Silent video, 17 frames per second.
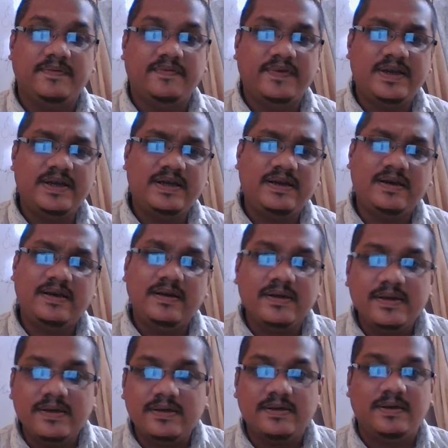very
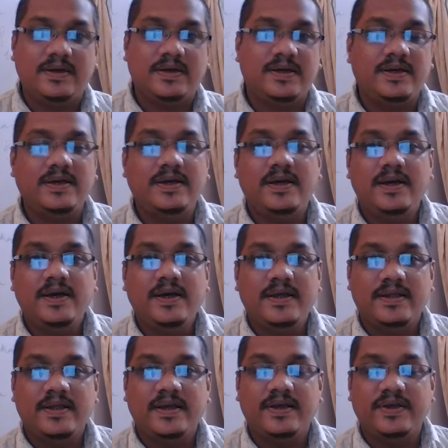clearly
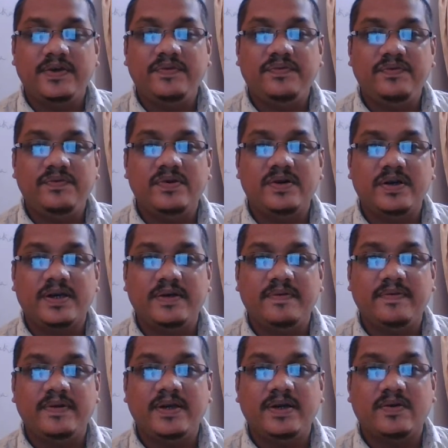that if you are
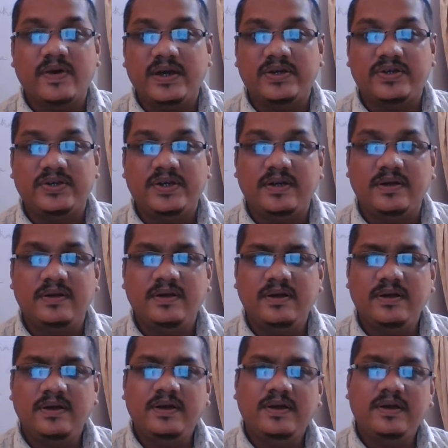given a question,
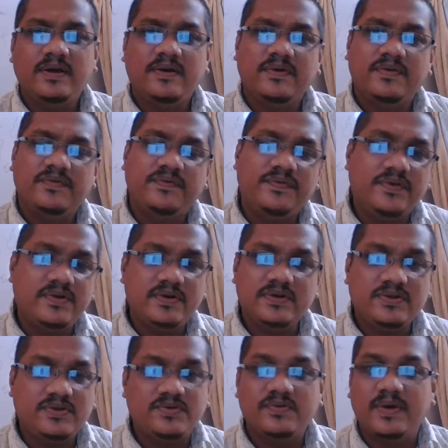
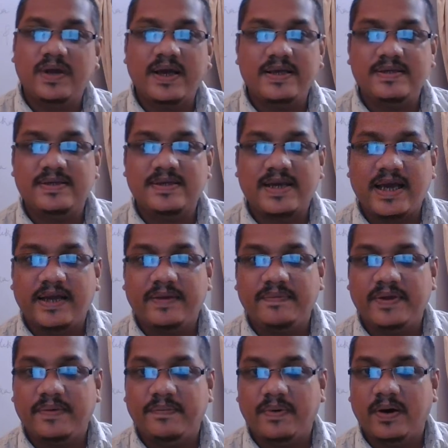first 2 lines can
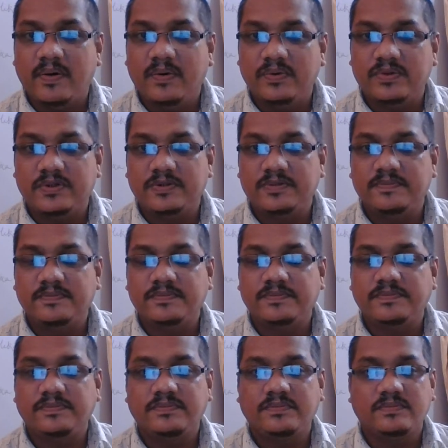be about
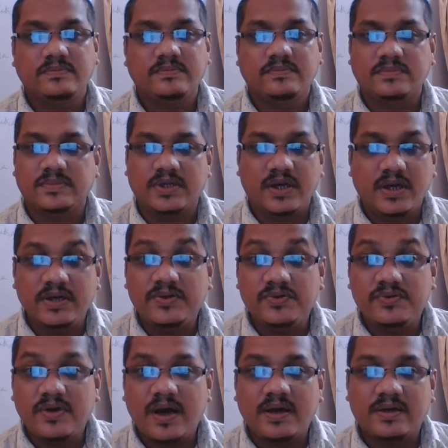
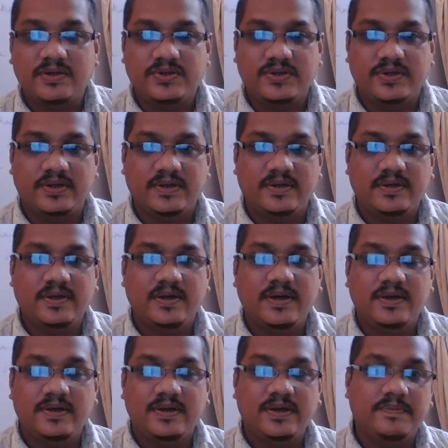introduction.
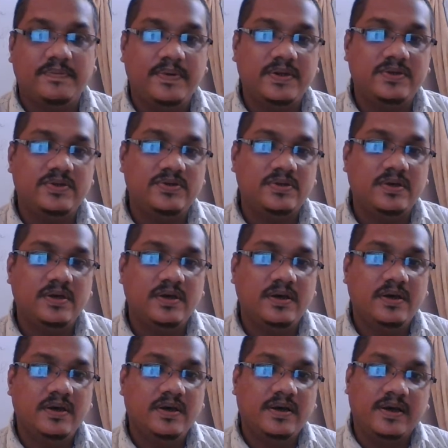That means
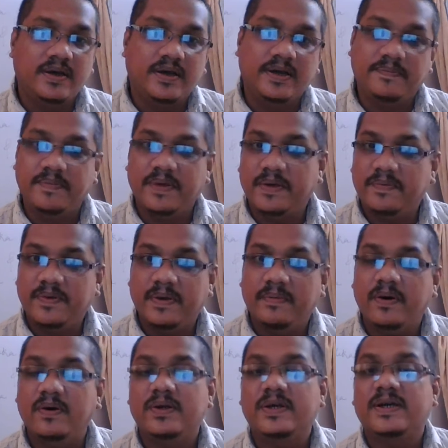it may be
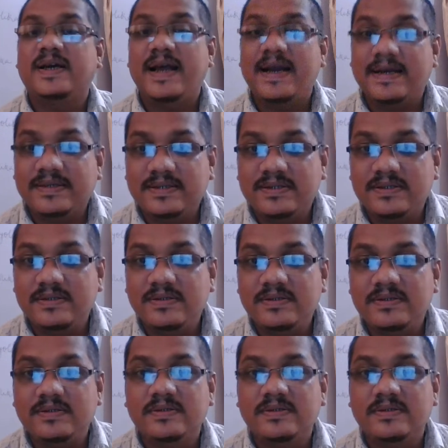about a character,